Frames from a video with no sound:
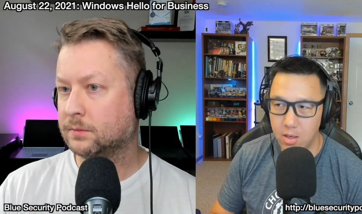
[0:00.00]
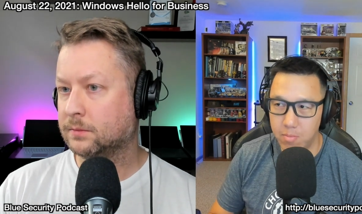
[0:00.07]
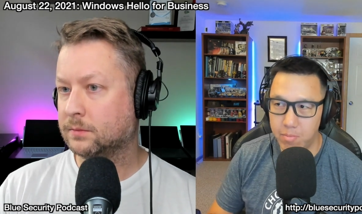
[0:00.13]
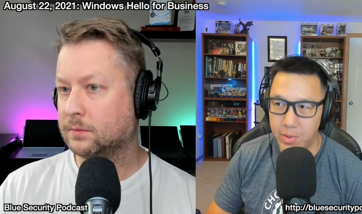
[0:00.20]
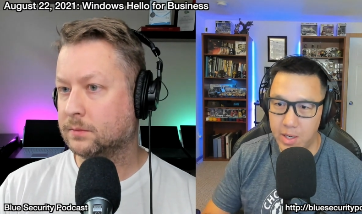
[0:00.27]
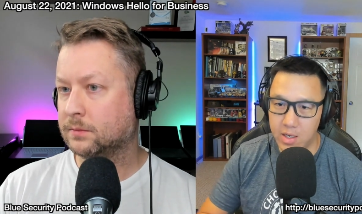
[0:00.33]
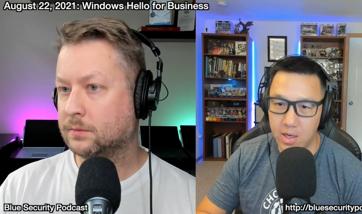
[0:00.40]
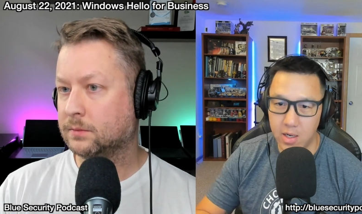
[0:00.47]

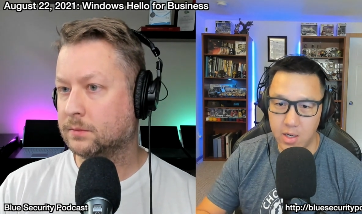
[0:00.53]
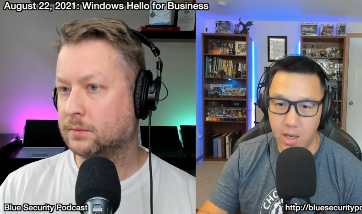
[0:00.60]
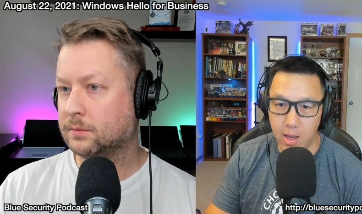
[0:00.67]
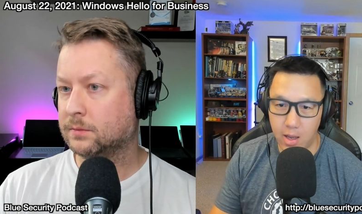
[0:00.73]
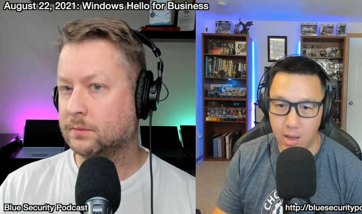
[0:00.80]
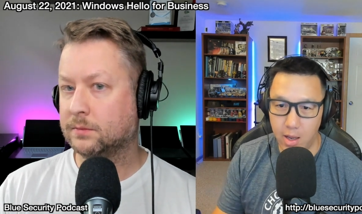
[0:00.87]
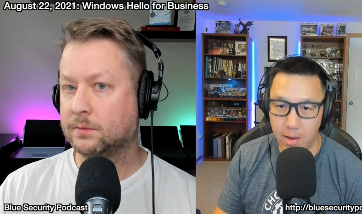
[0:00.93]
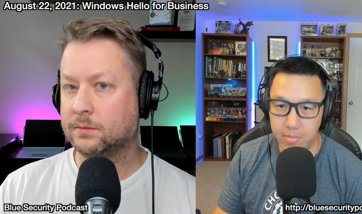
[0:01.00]
Speaker 1: pin on
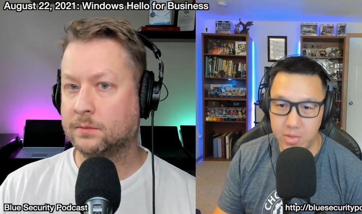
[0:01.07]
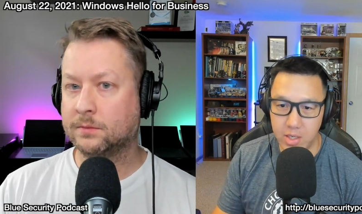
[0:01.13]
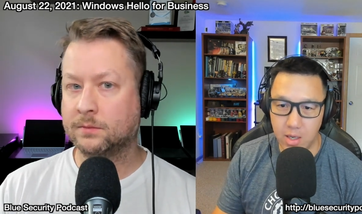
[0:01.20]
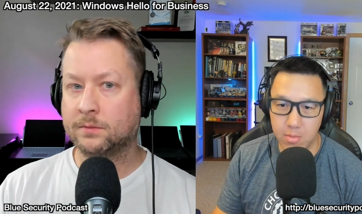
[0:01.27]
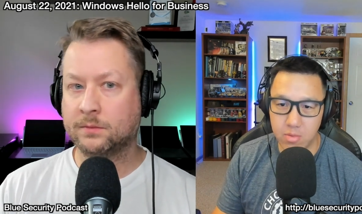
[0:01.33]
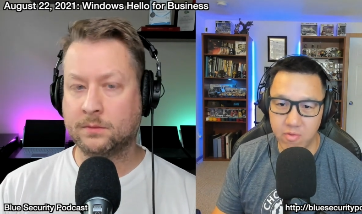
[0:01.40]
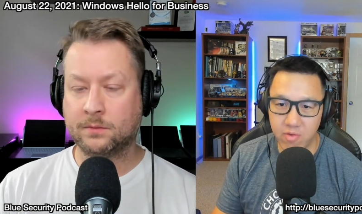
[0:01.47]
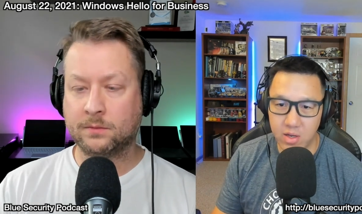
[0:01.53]

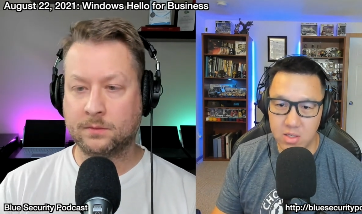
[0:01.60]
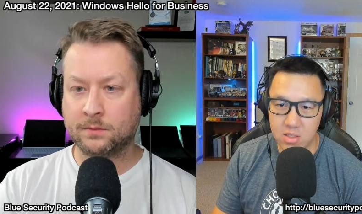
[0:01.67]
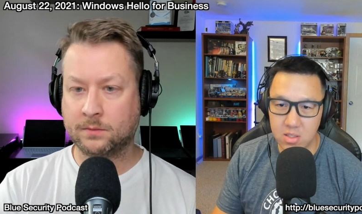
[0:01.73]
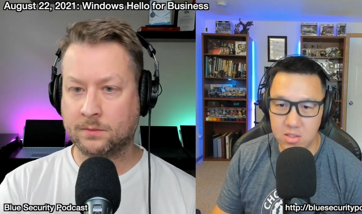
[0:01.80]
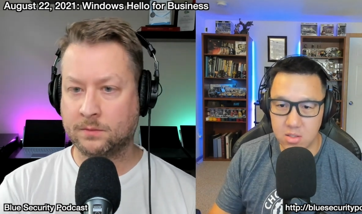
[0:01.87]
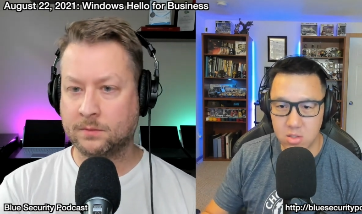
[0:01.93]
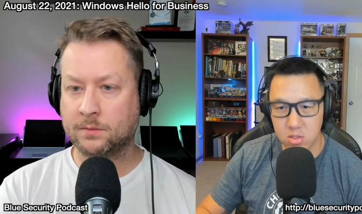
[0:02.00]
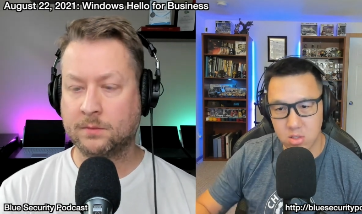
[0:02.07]
MDM
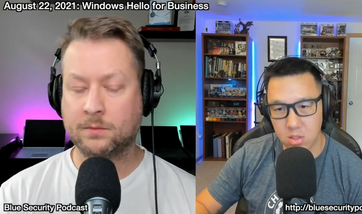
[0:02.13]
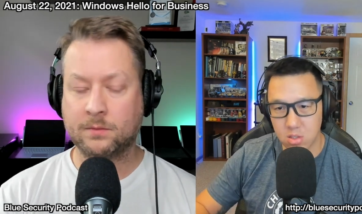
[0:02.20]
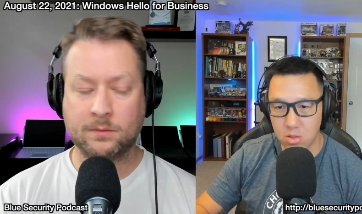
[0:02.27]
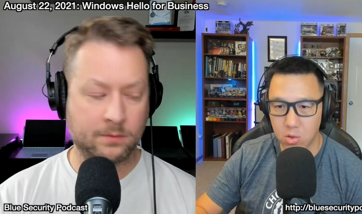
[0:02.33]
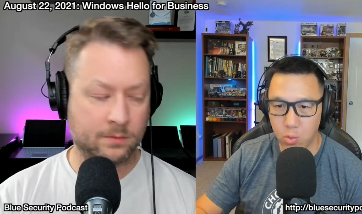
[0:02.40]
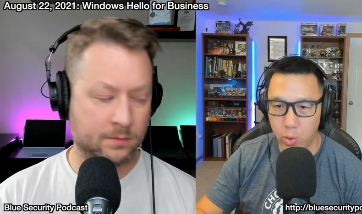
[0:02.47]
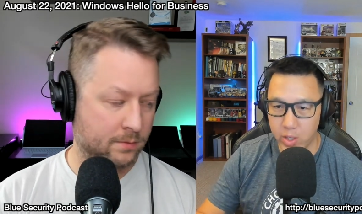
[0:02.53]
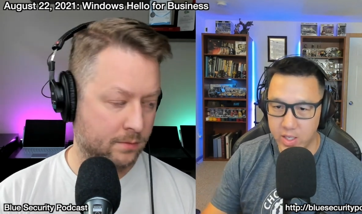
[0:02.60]
devices. Just a
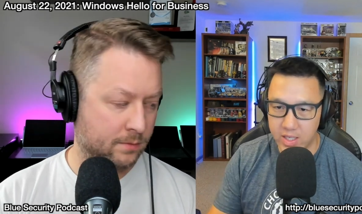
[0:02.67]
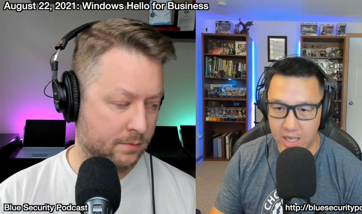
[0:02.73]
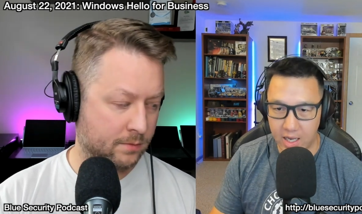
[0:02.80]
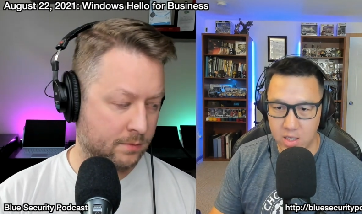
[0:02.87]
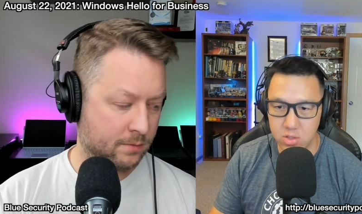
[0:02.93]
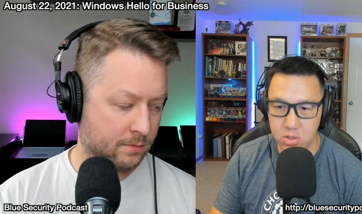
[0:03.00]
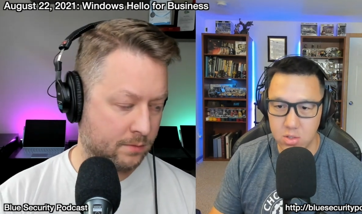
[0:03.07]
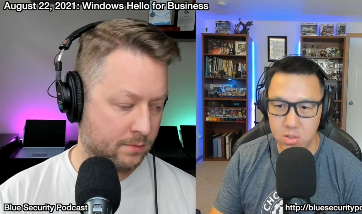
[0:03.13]
quick
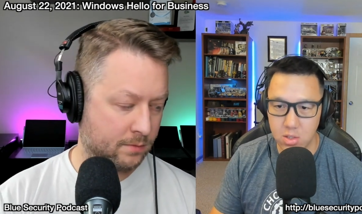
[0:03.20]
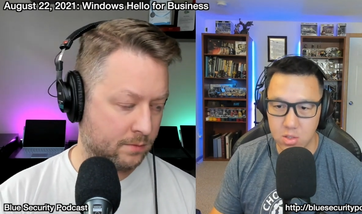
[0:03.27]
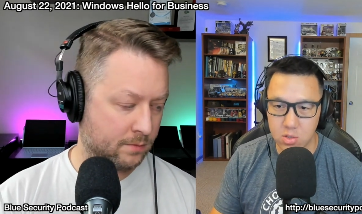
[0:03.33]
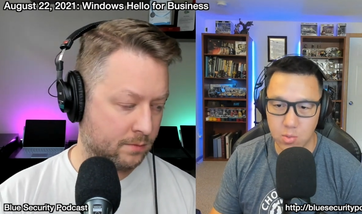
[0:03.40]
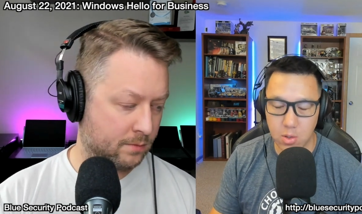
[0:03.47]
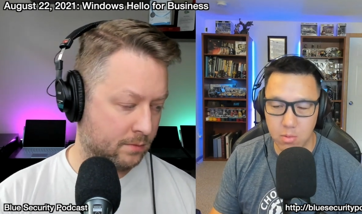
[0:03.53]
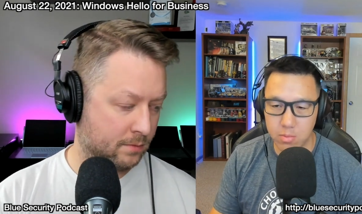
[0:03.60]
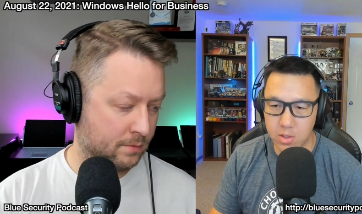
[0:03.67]
tangent as
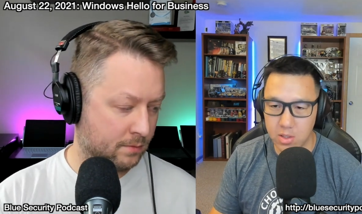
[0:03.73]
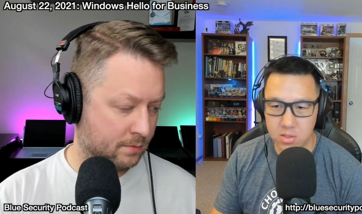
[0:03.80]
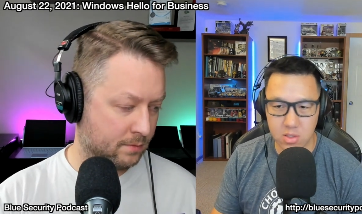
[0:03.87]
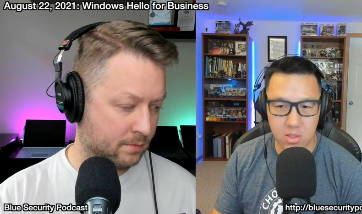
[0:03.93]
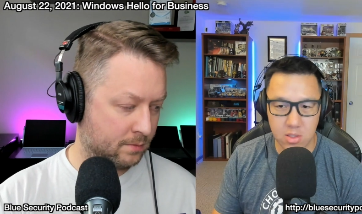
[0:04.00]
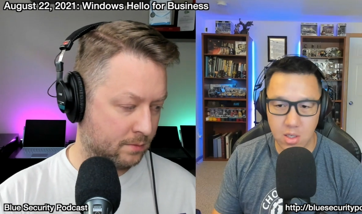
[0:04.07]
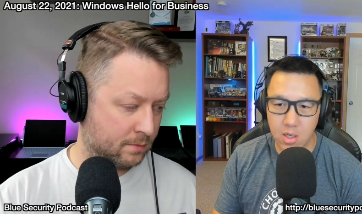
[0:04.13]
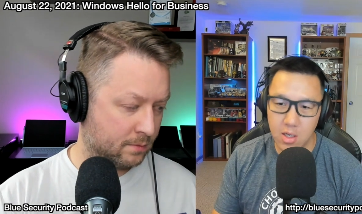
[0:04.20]
well, because
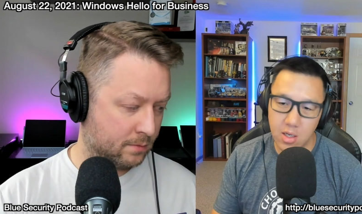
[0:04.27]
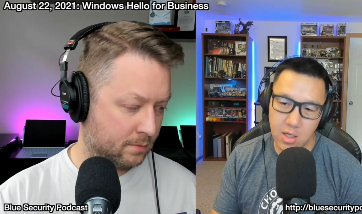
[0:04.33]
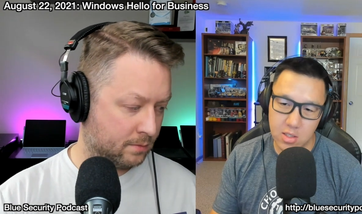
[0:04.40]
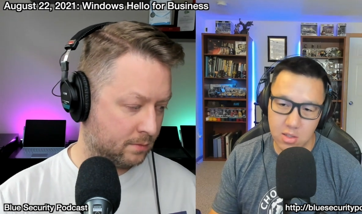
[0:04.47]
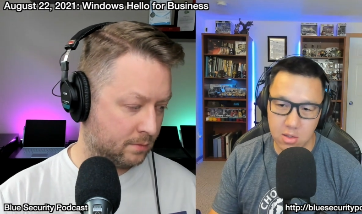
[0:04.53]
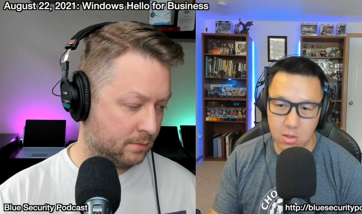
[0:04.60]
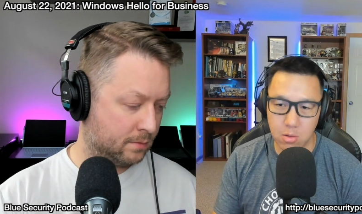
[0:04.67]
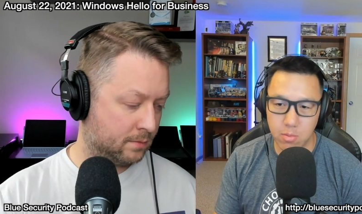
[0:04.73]
it, it's
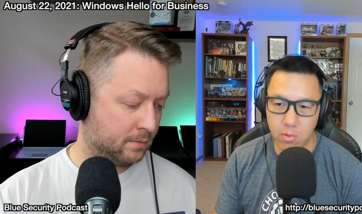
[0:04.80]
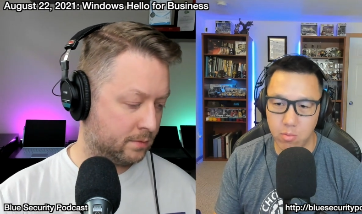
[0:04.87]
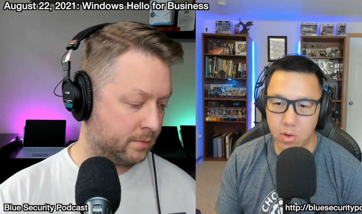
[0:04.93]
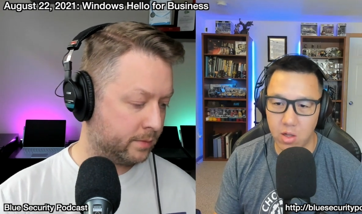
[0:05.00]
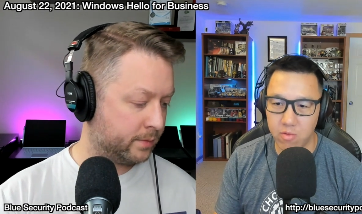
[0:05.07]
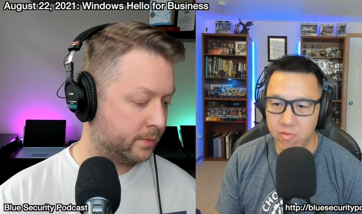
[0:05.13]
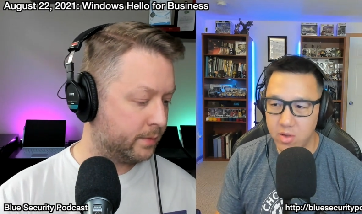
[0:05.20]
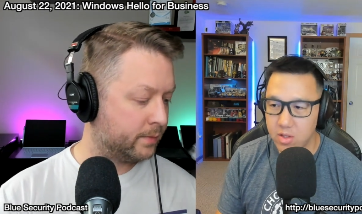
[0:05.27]
a little bit
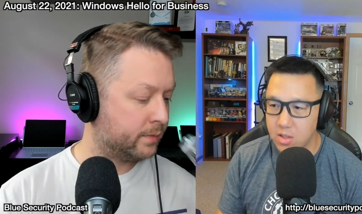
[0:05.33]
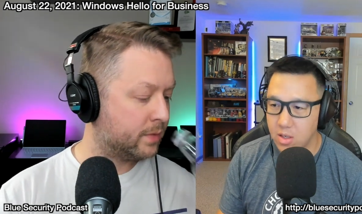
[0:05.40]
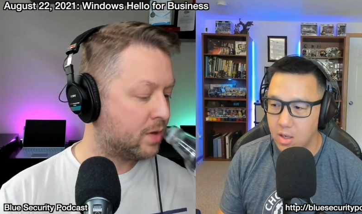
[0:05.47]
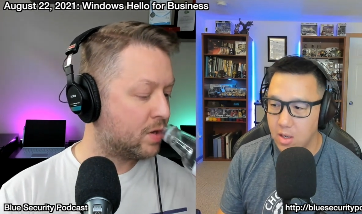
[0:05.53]
relevant